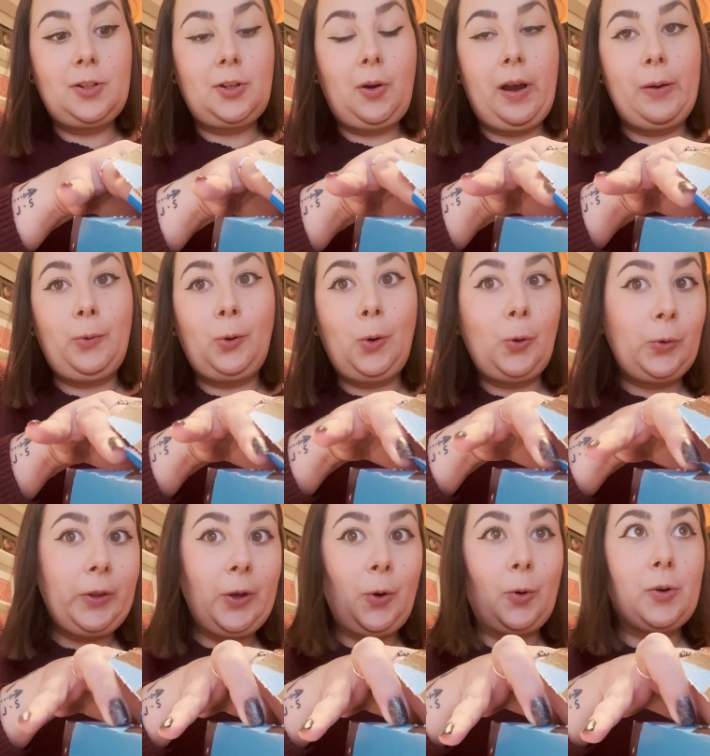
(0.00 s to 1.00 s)
So I will
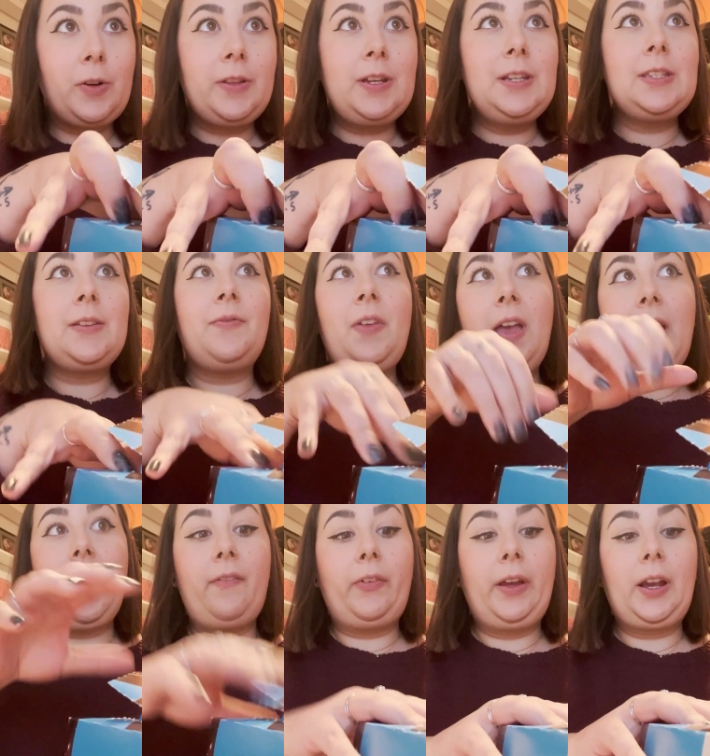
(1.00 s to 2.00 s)
only order these if they
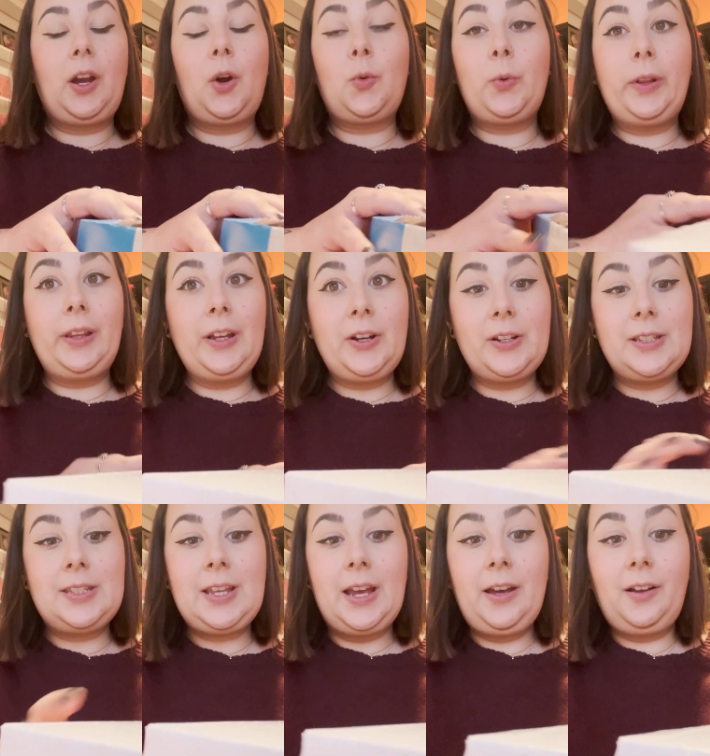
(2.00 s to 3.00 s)
have like a really good
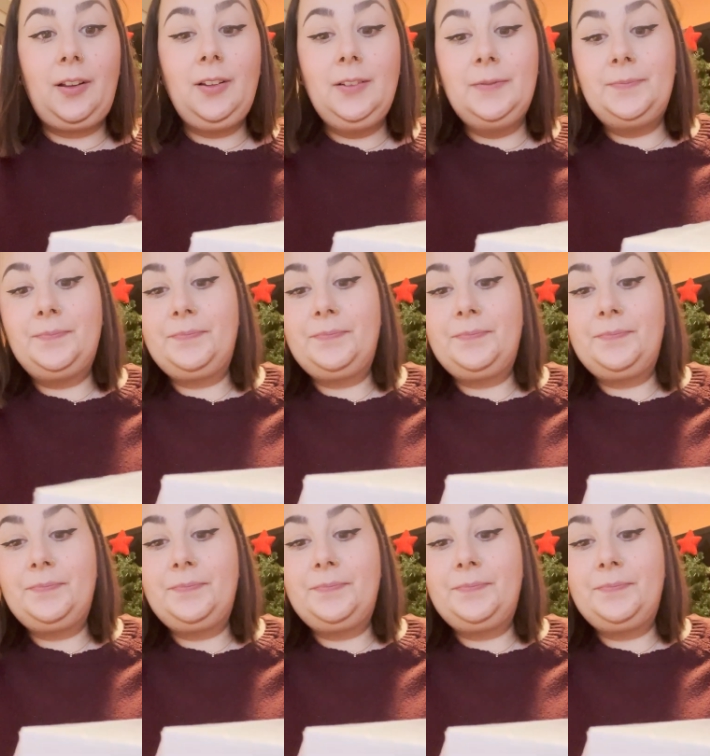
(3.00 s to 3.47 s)
sale